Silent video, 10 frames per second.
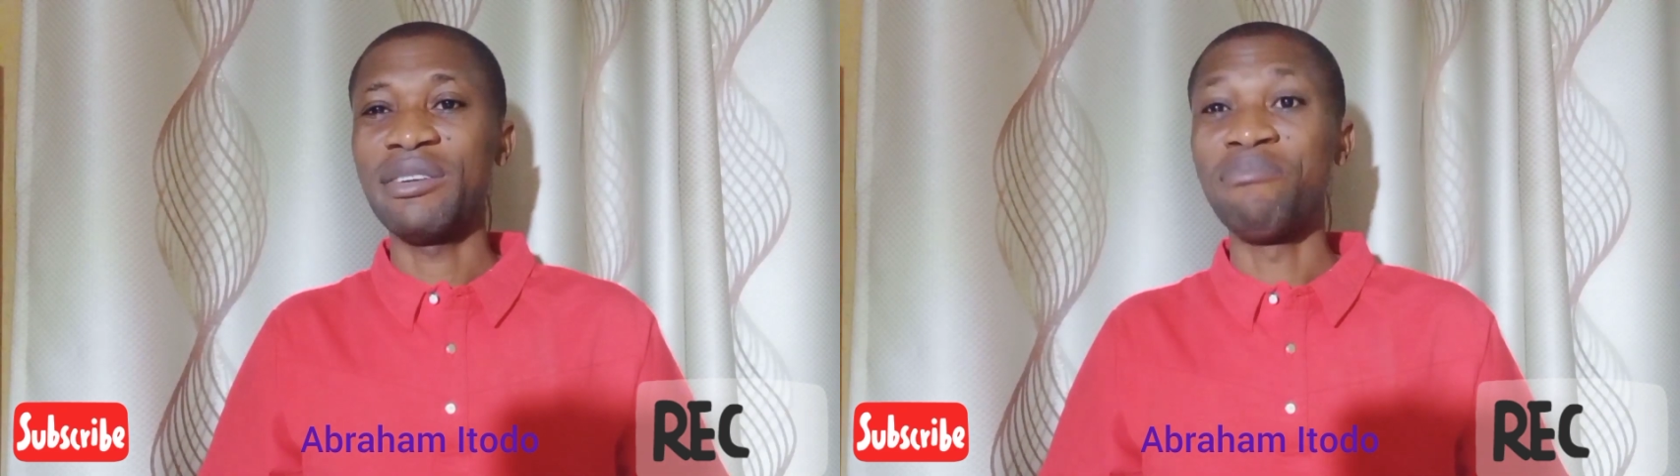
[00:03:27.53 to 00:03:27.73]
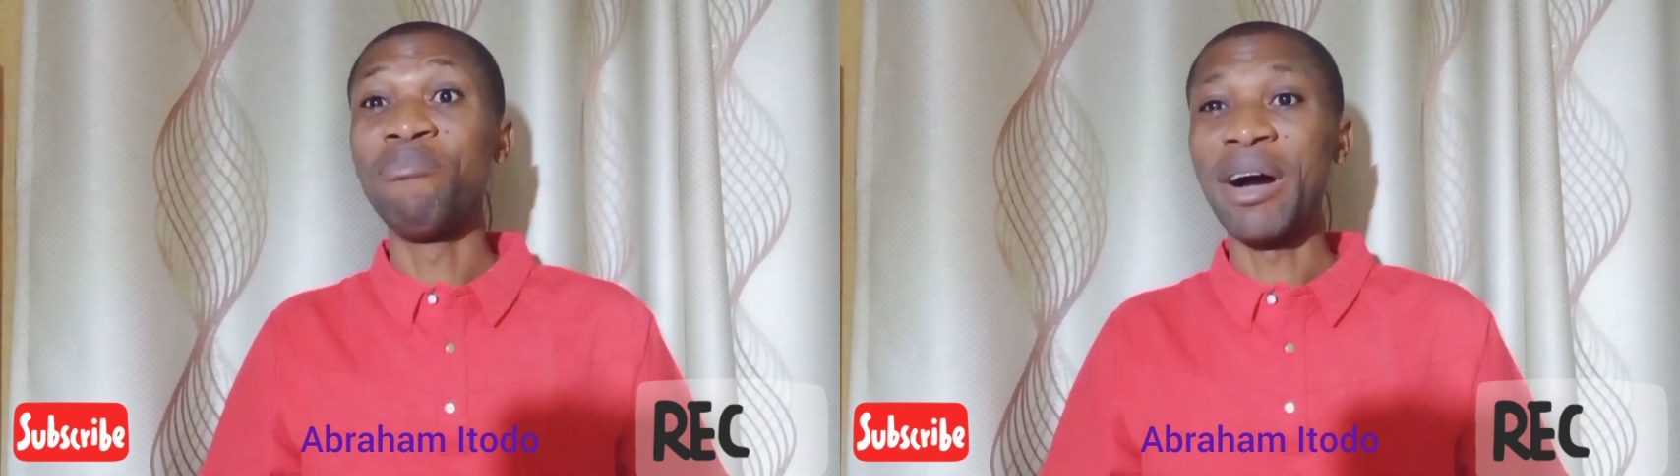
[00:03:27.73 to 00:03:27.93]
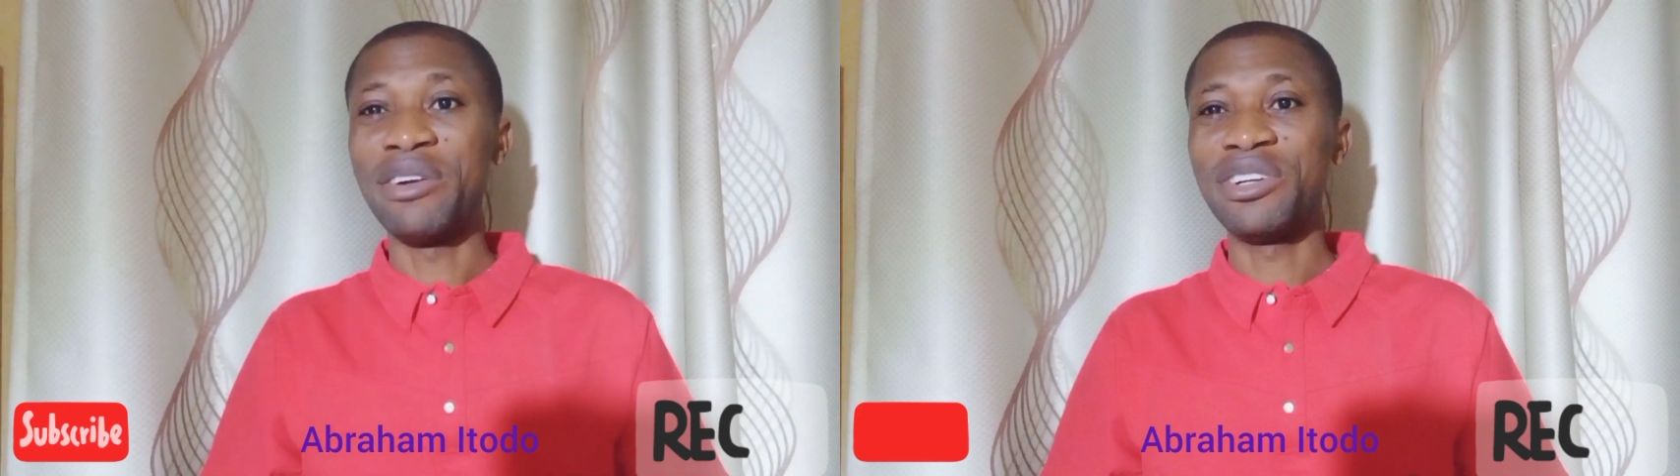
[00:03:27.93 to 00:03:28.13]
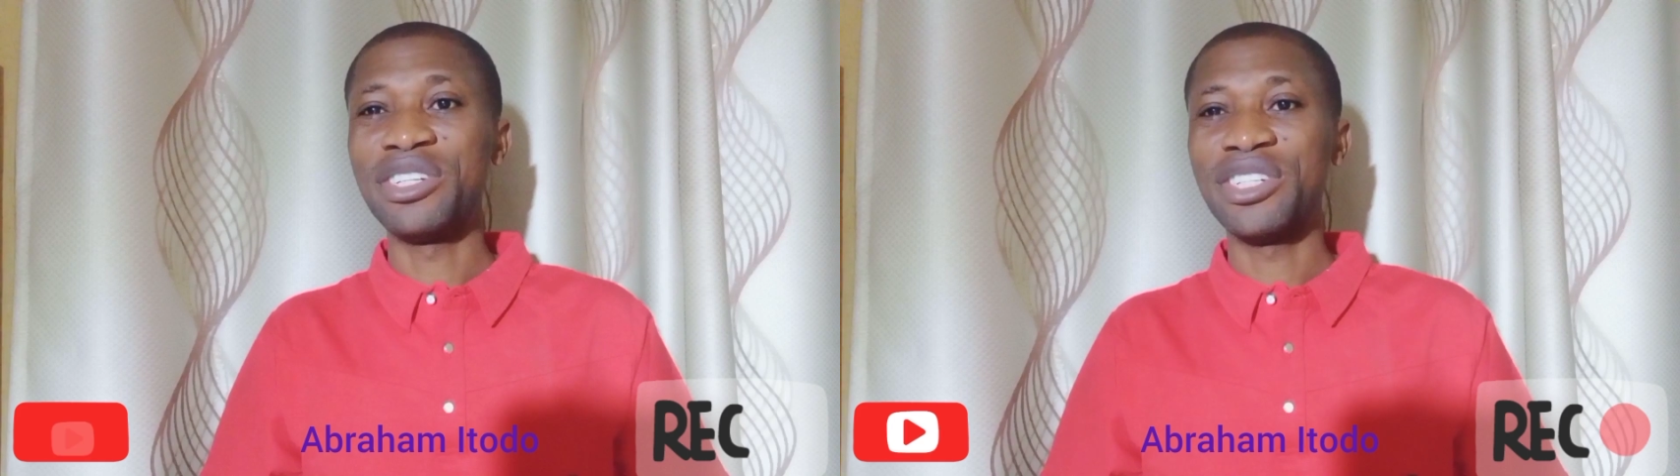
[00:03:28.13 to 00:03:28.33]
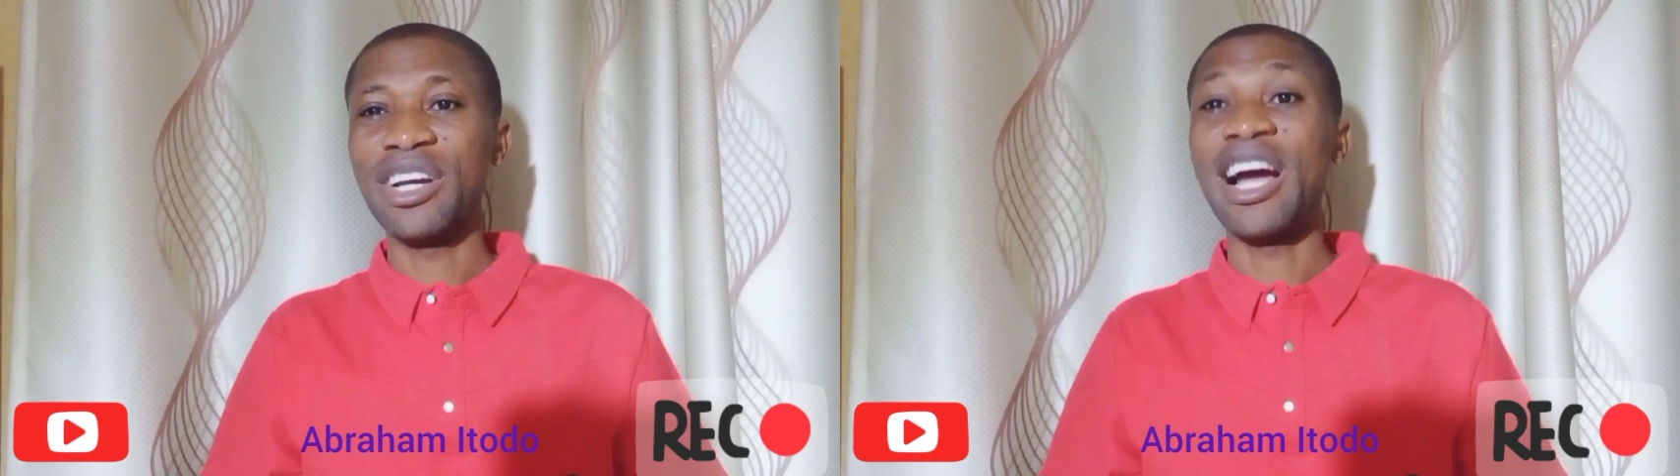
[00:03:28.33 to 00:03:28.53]

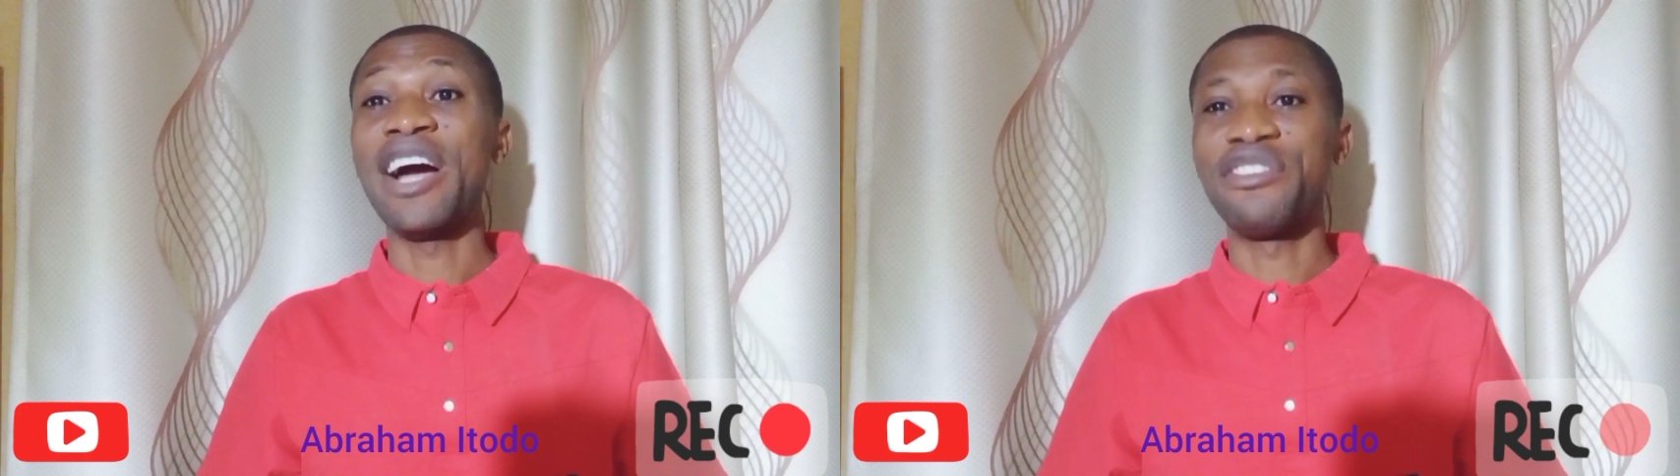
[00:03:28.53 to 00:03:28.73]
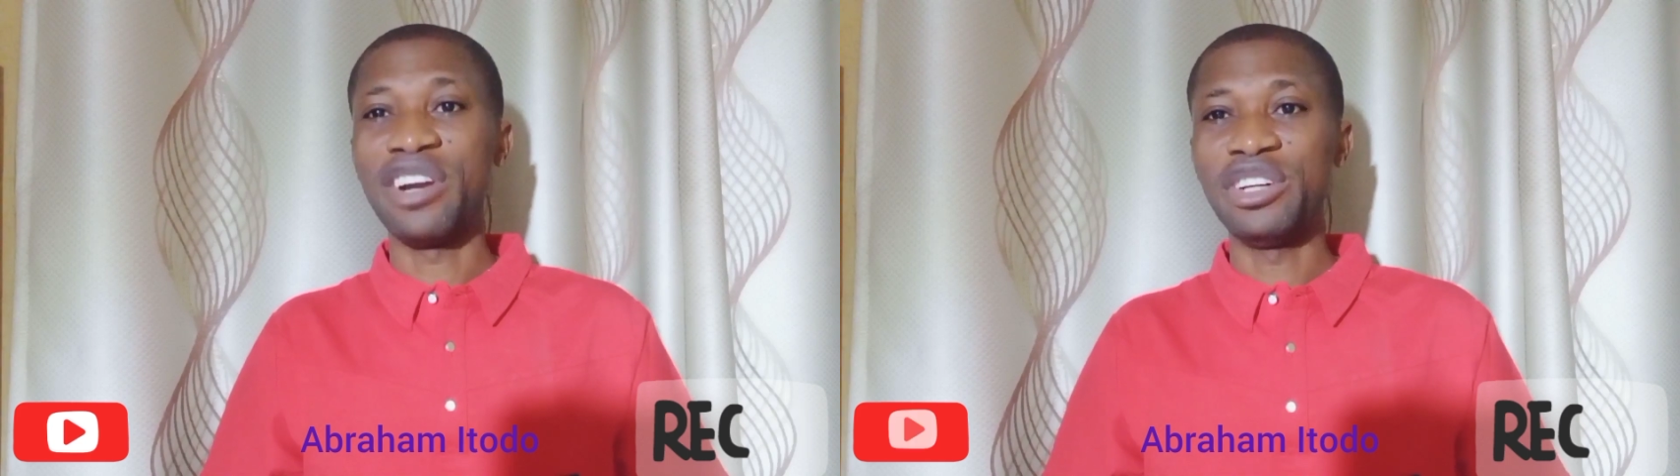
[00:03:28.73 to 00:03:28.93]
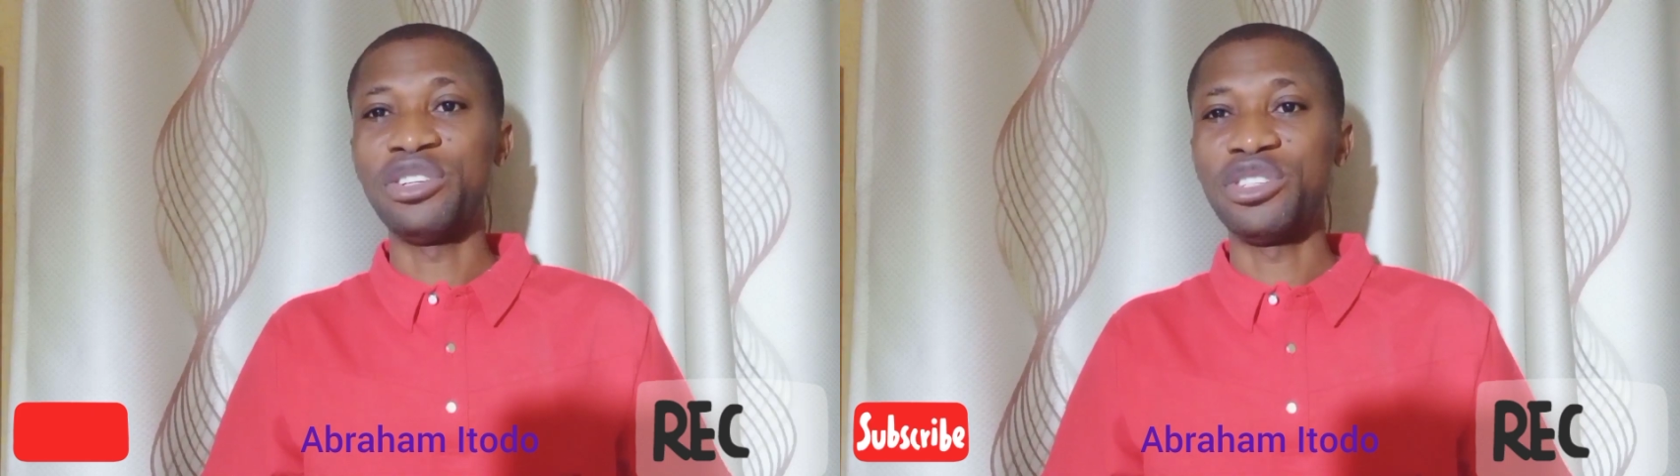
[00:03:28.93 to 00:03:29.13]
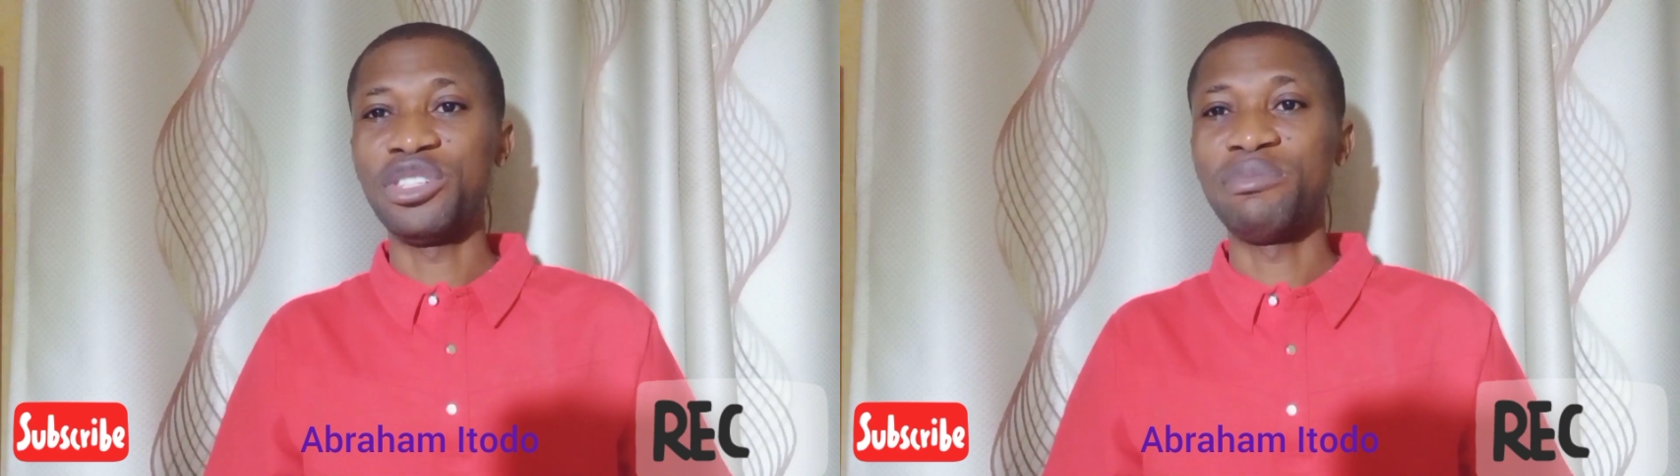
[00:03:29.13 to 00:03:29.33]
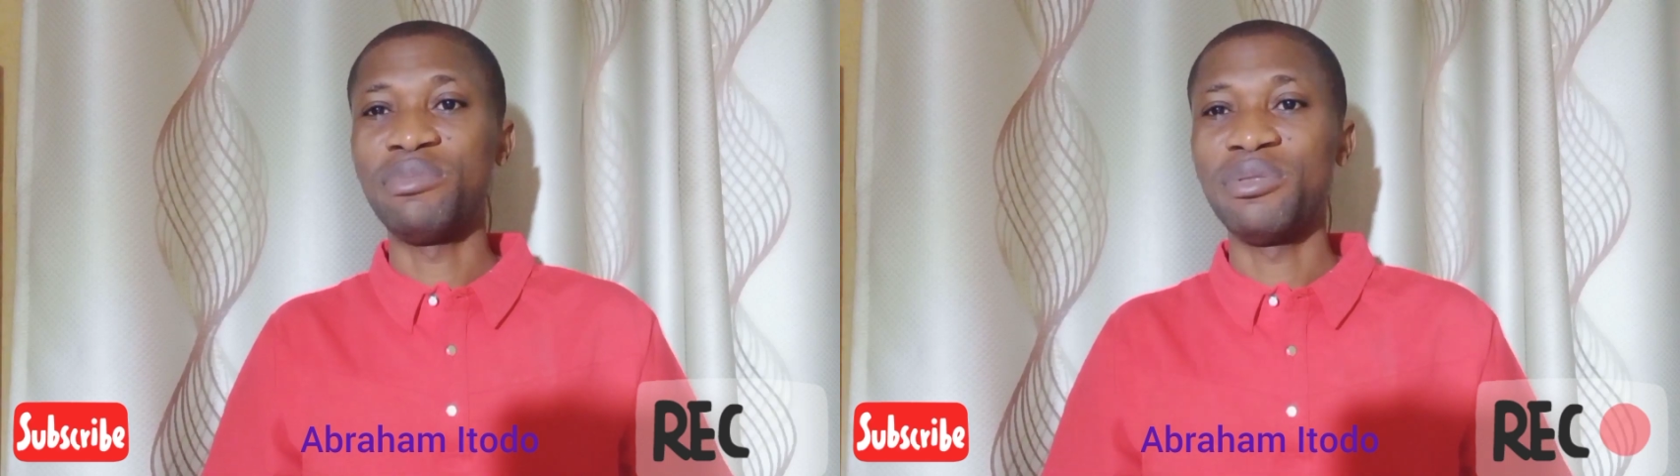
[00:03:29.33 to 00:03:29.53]
marriage and
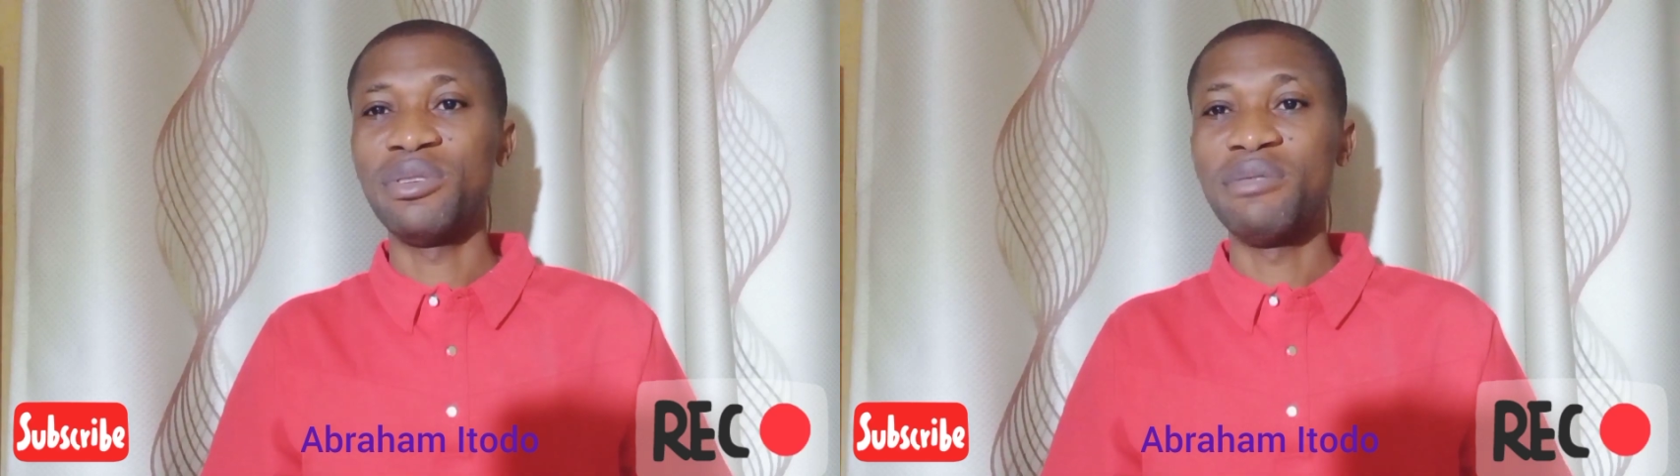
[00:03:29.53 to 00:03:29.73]
relationship,